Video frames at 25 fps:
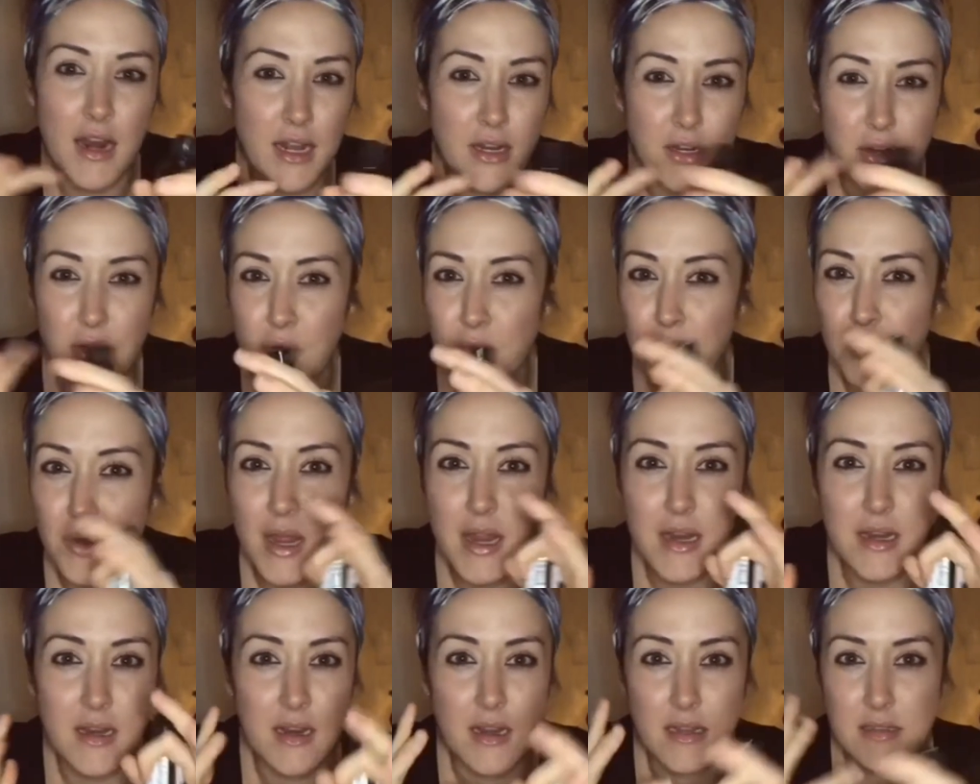I don't
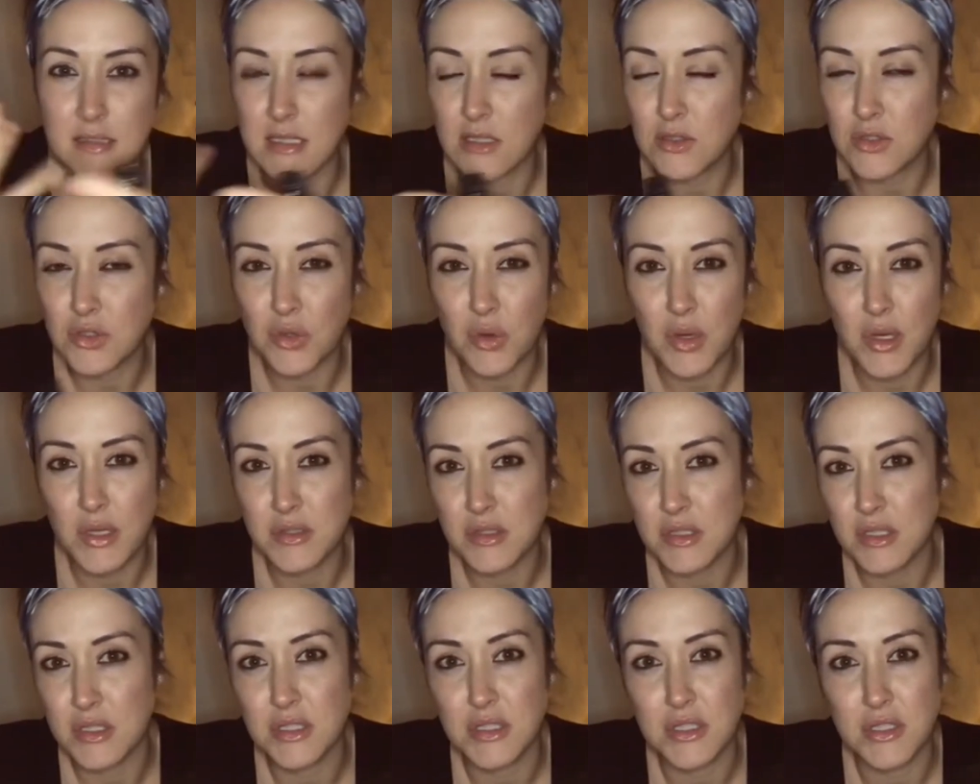run essential
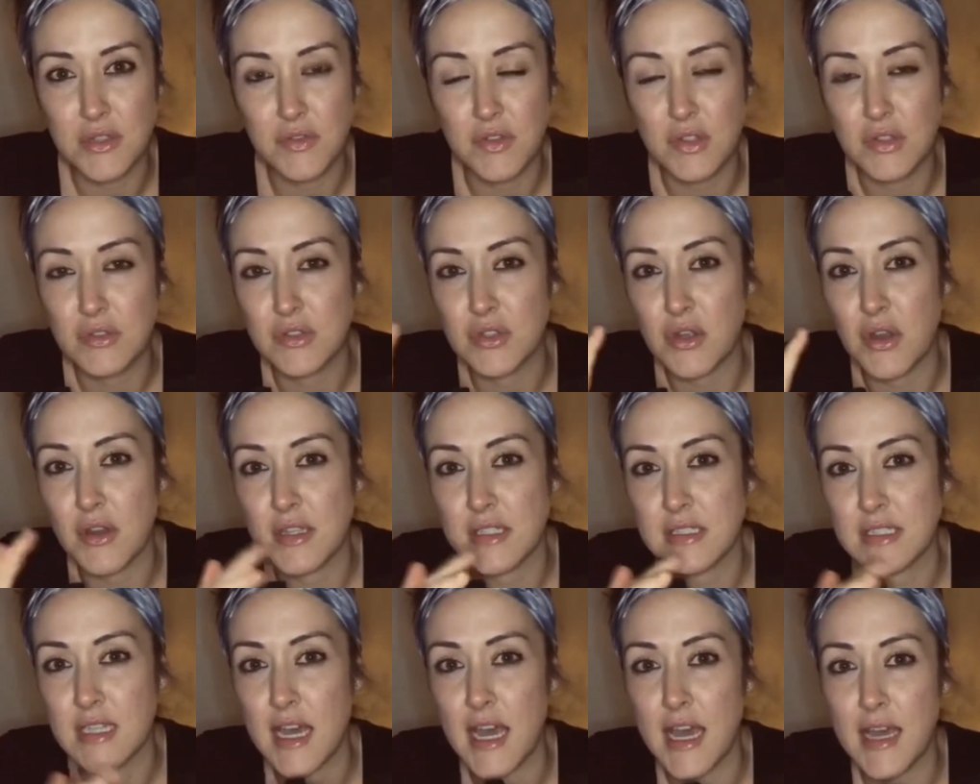oils in a diffuser all
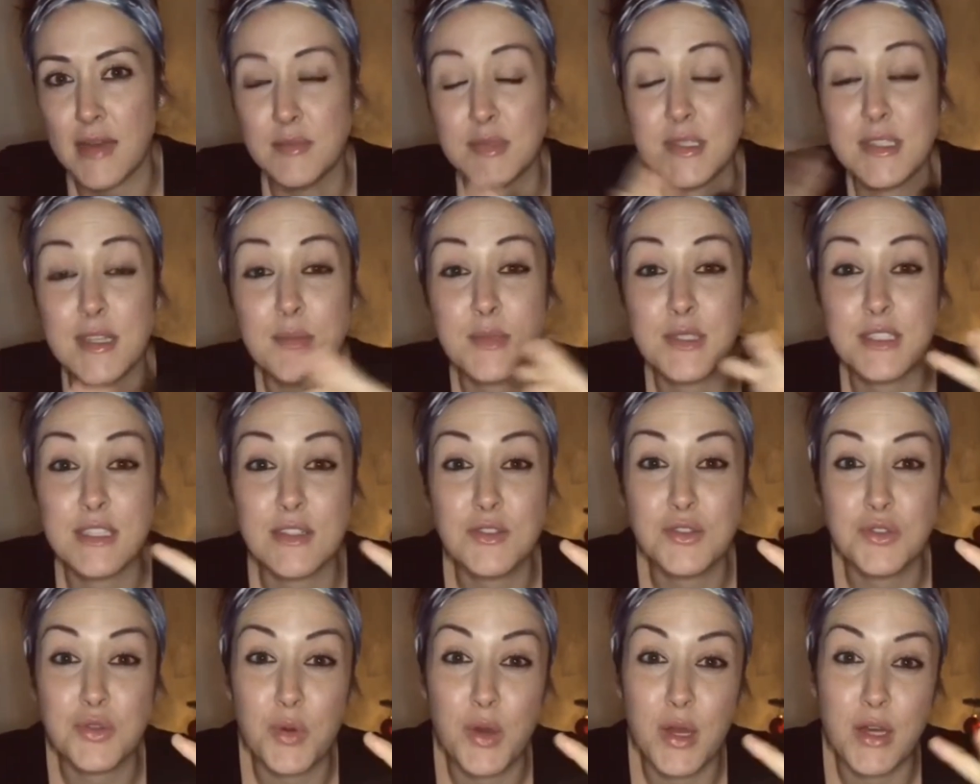the time. Some
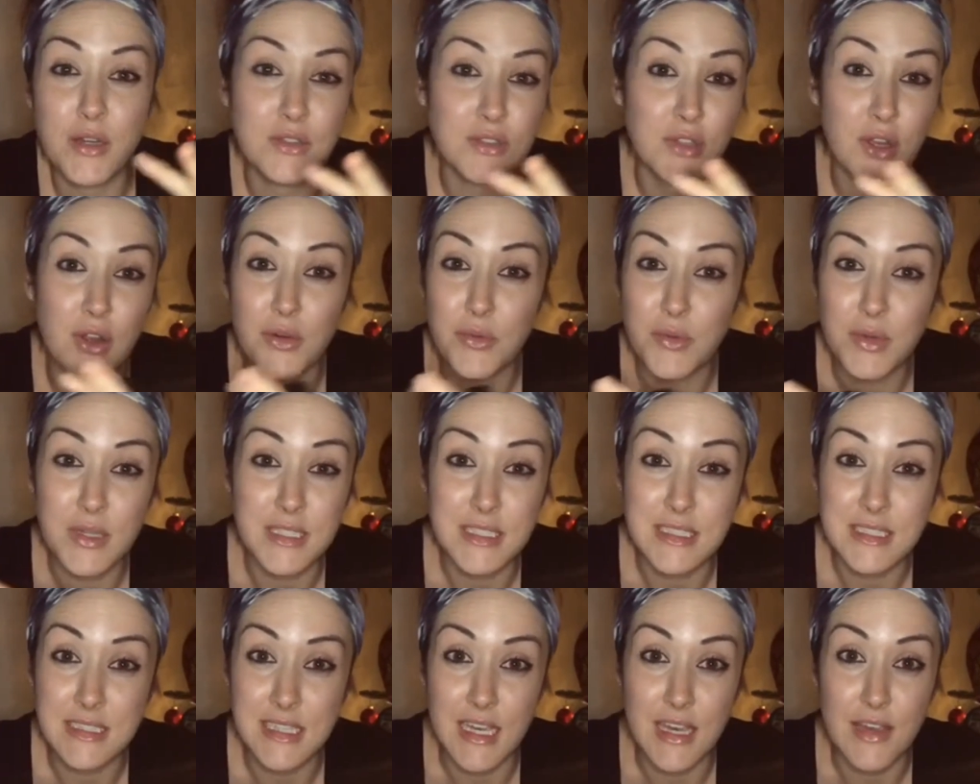essential oils aren't
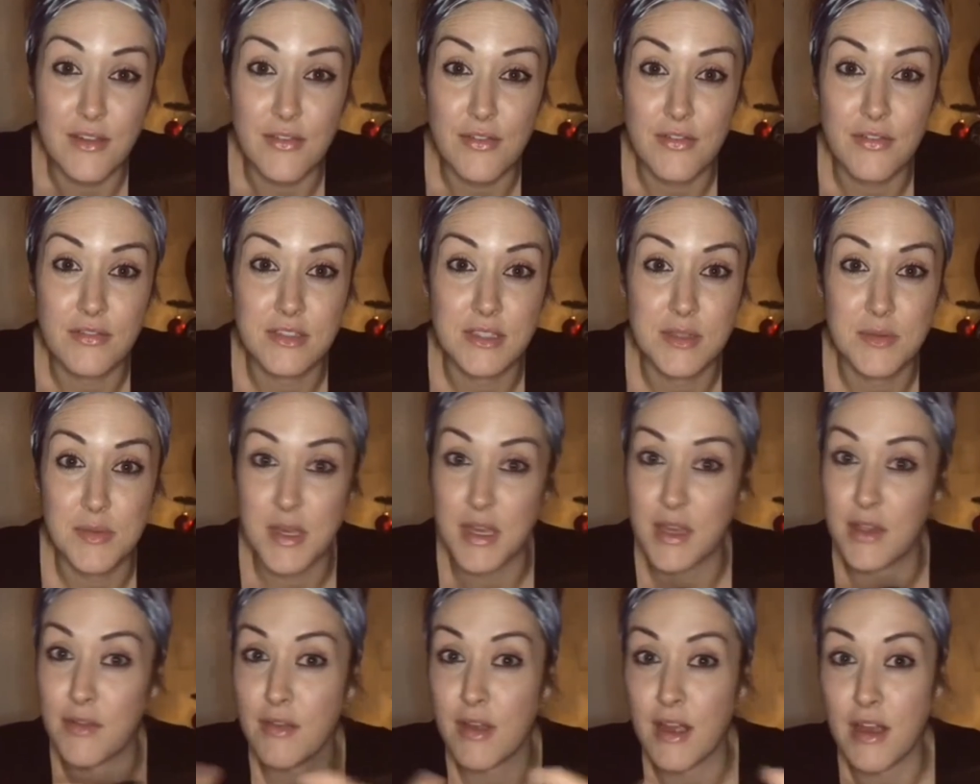really safe to
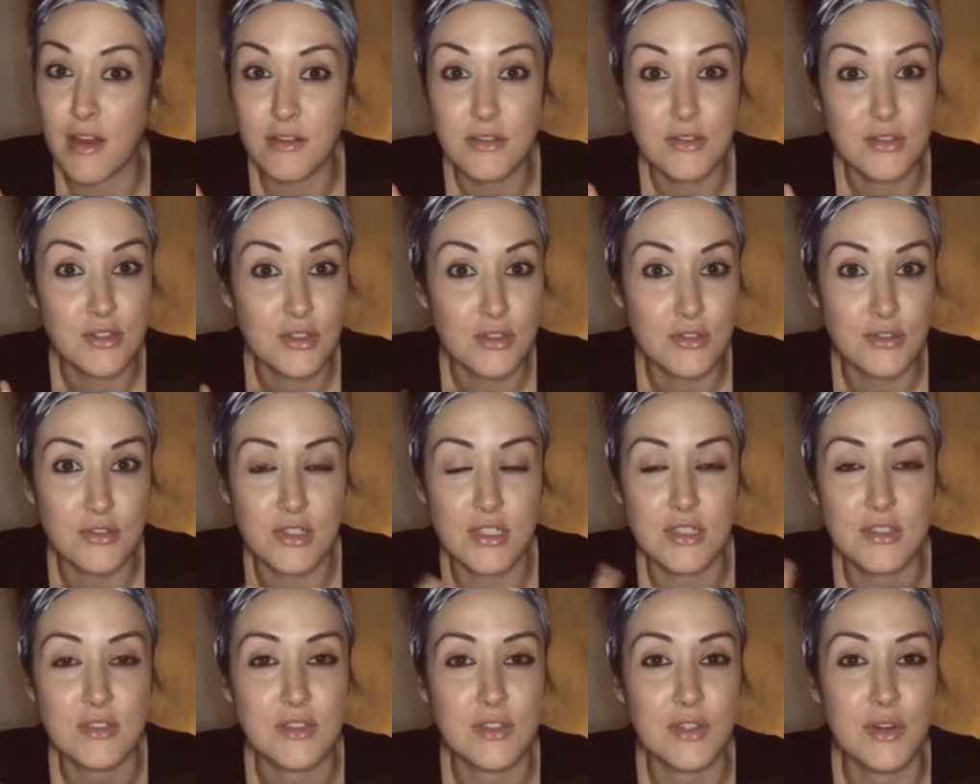be around
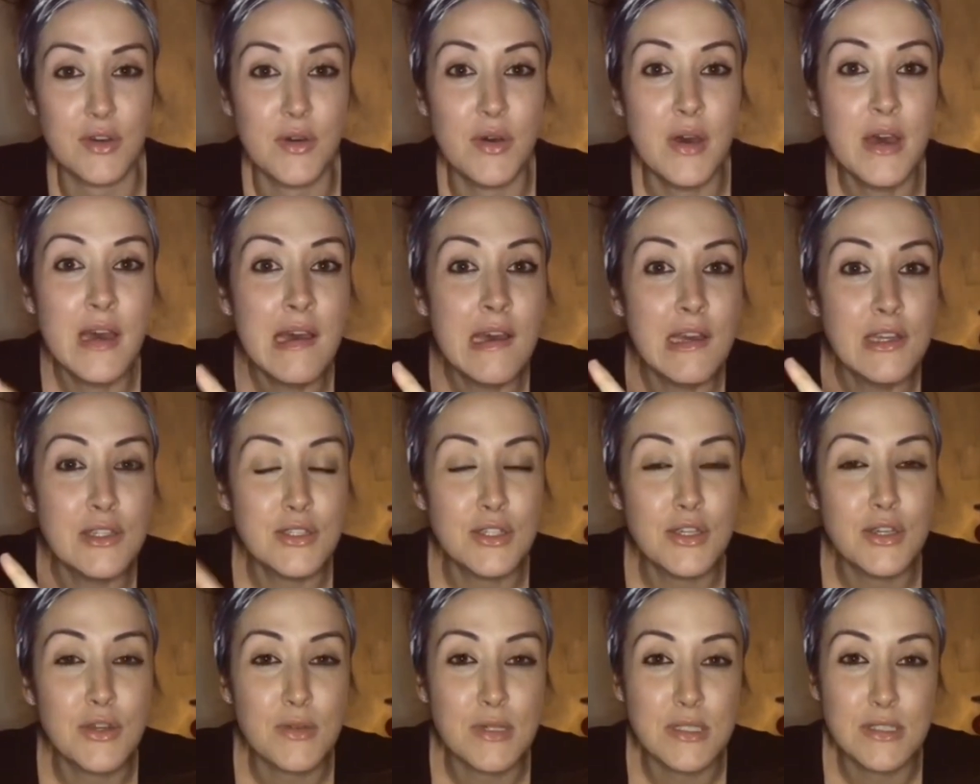children, so
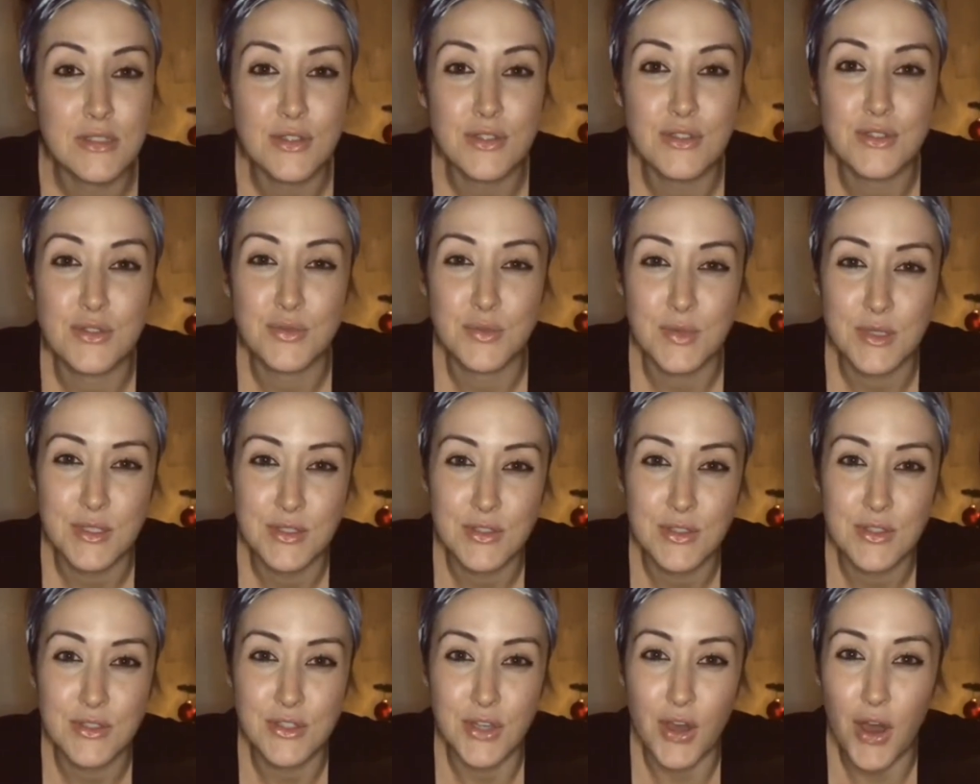do your
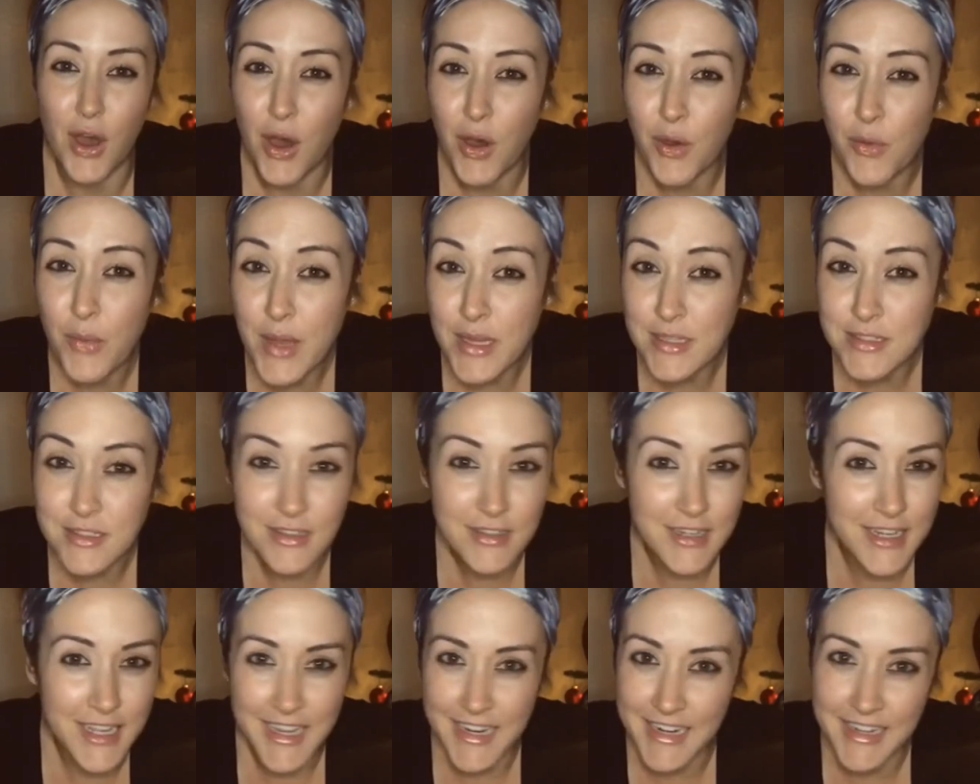research always
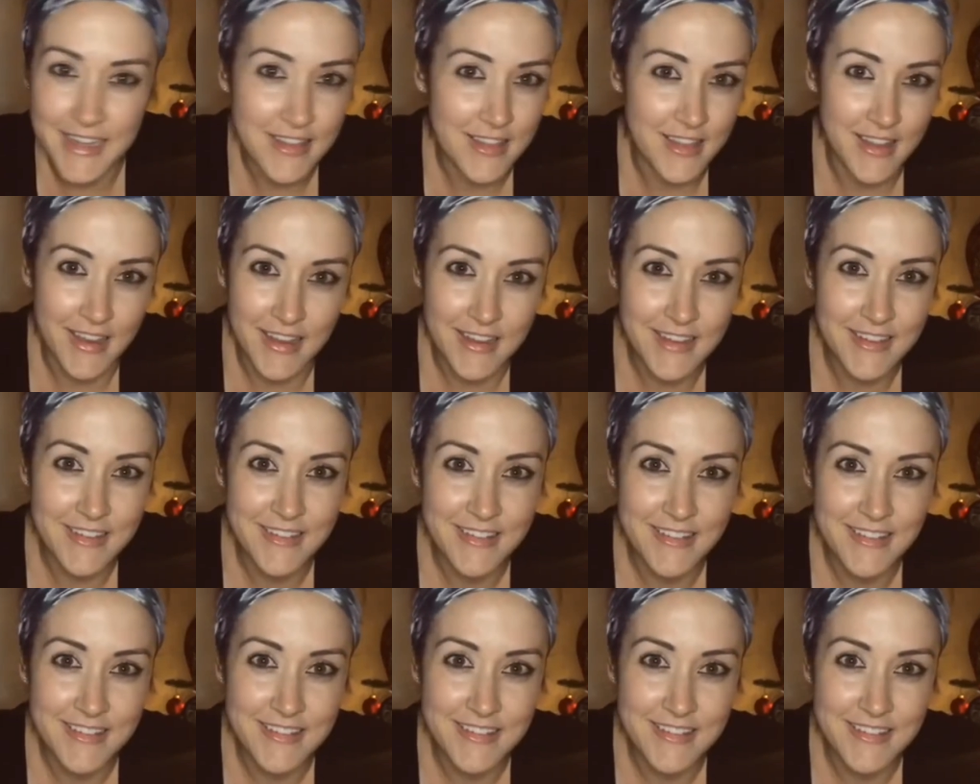on anything.